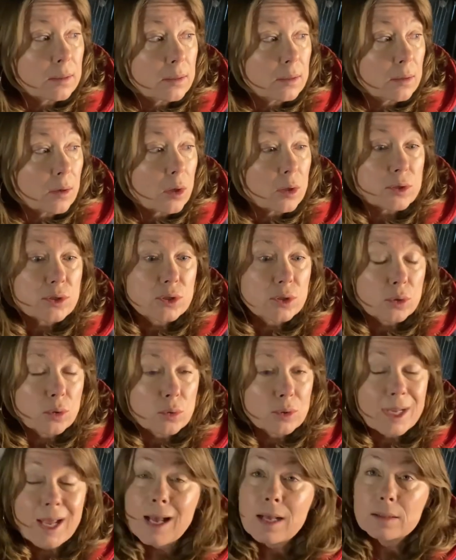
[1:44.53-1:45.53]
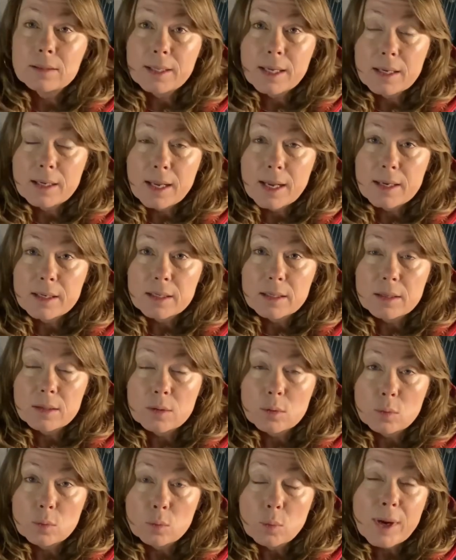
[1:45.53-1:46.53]
also not let
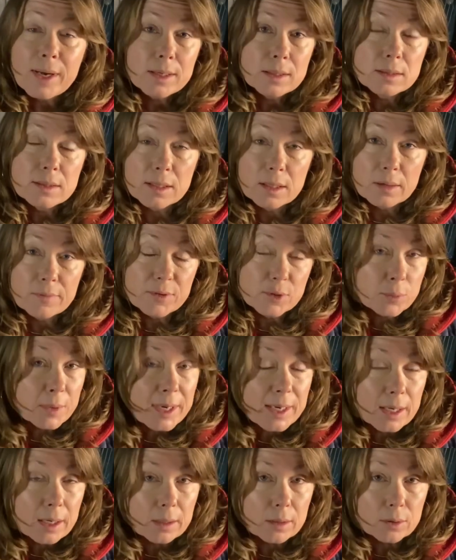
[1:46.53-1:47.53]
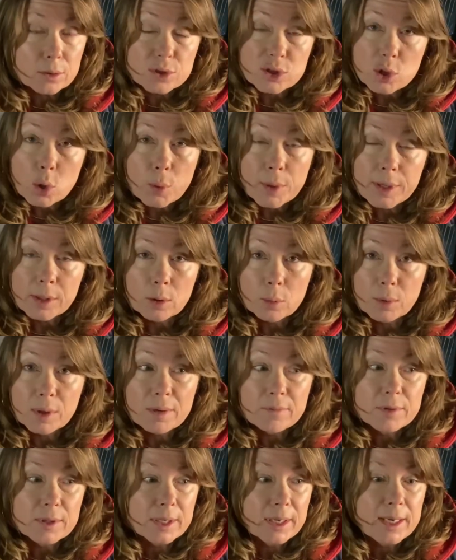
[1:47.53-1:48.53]
any wetness in if it's raining or snowing or
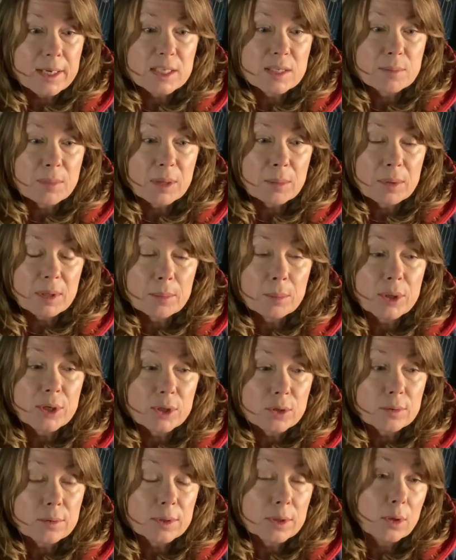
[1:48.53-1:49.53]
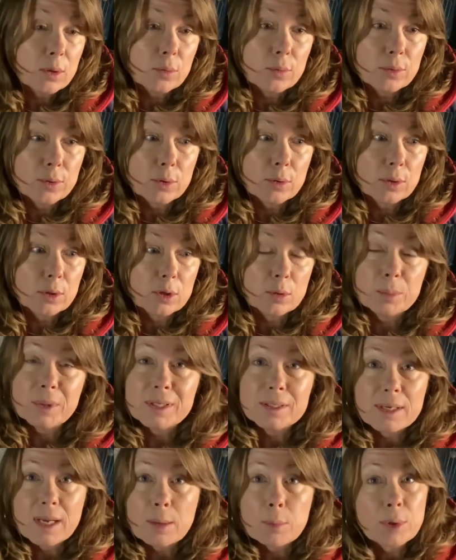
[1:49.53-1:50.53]
whatever the case may be. But you know, there could be
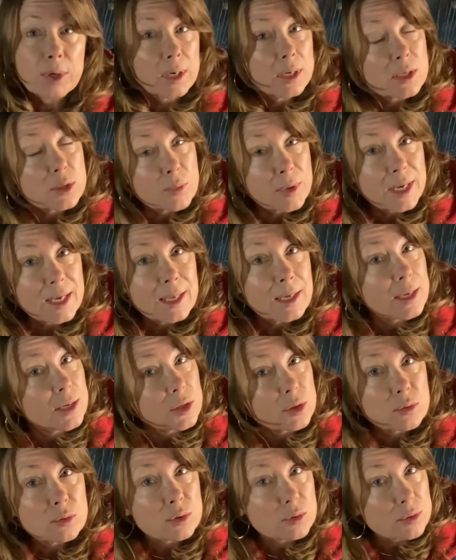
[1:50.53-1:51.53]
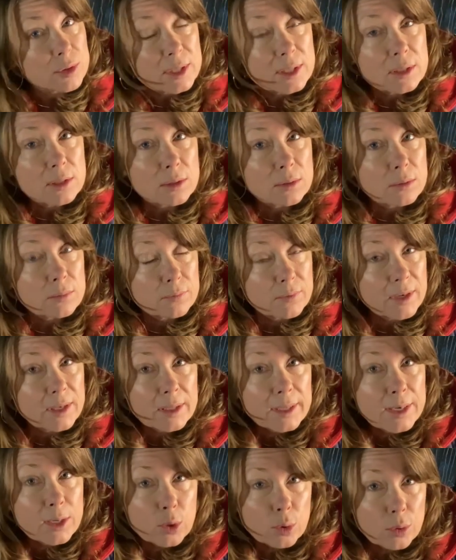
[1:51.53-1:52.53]
a time when it is raining and you do need to
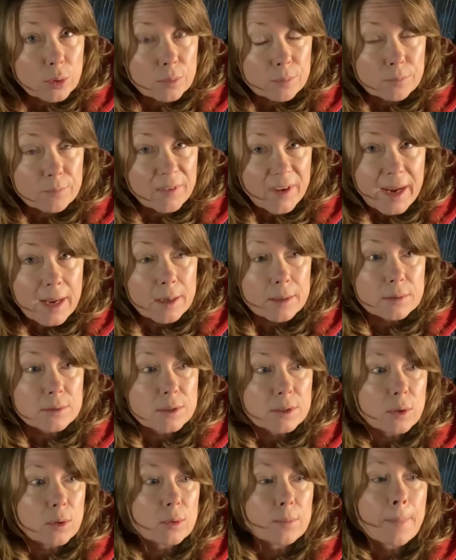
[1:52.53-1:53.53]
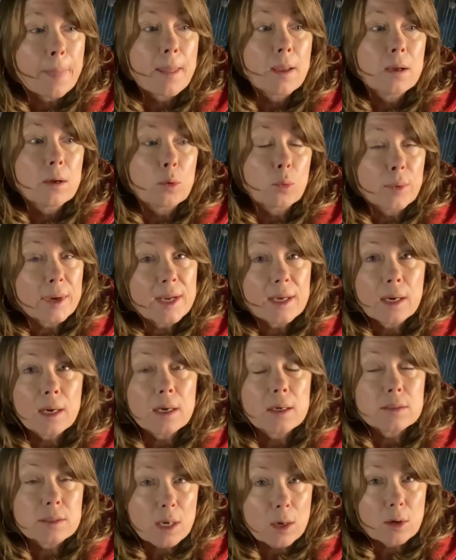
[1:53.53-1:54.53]
ventilate your van. So rain
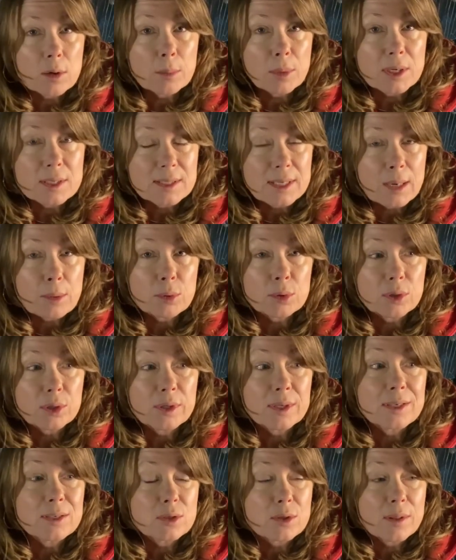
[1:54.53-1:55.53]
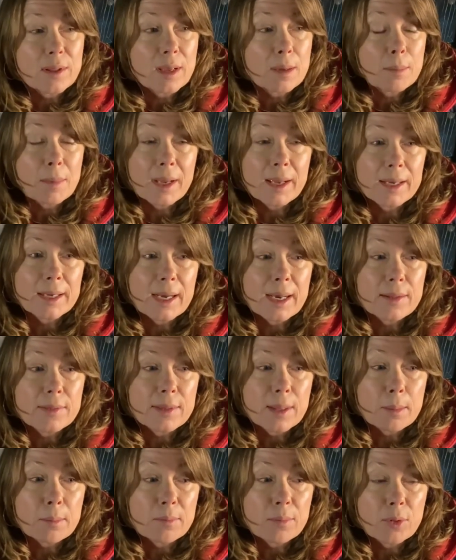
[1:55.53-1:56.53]
guards are a must. I would look into them. I got
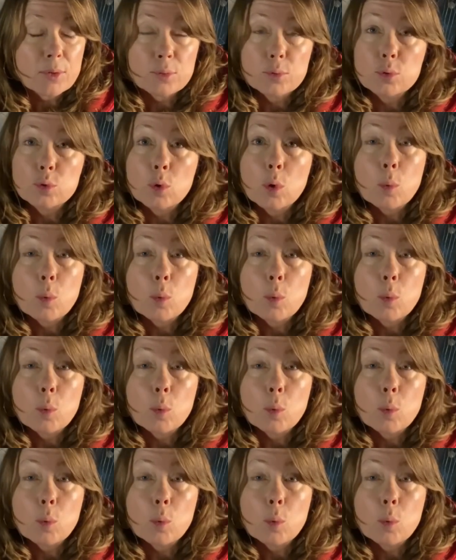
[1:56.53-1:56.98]
them through